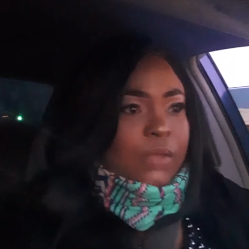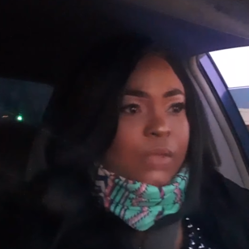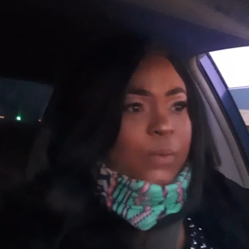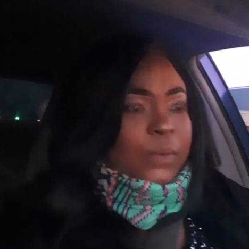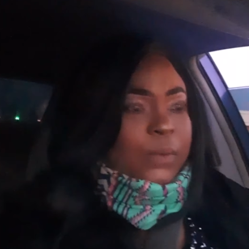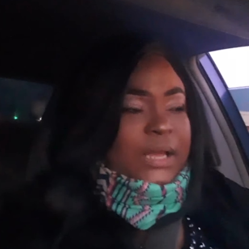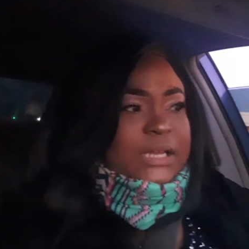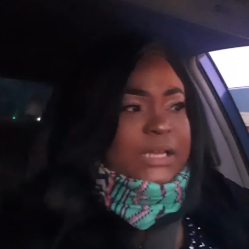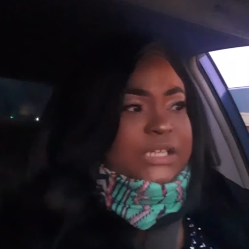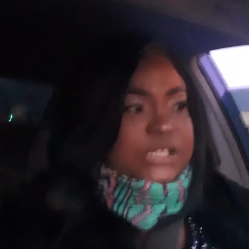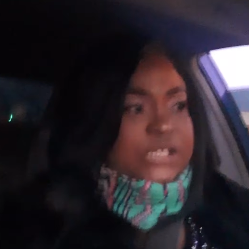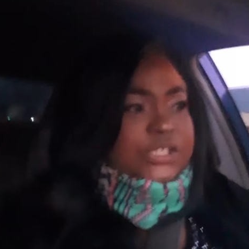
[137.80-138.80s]
really
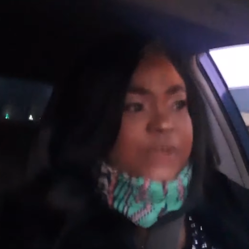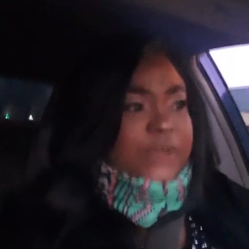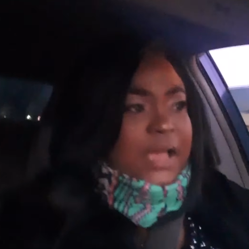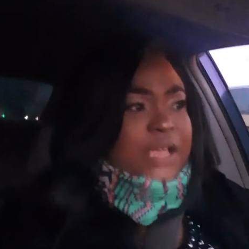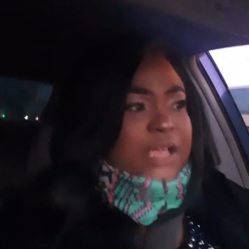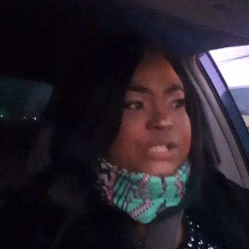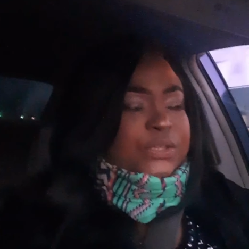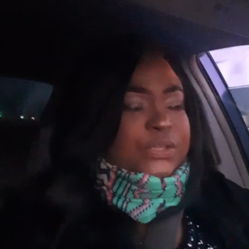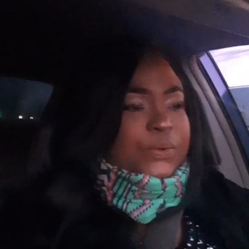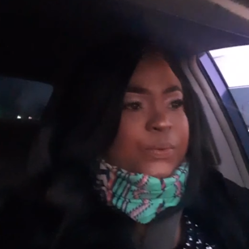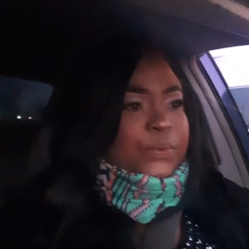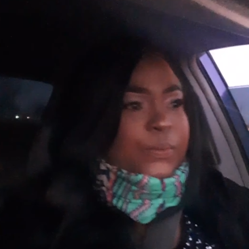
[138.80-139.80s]
just trying
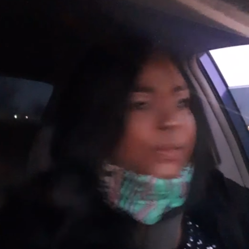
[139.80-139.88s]
to,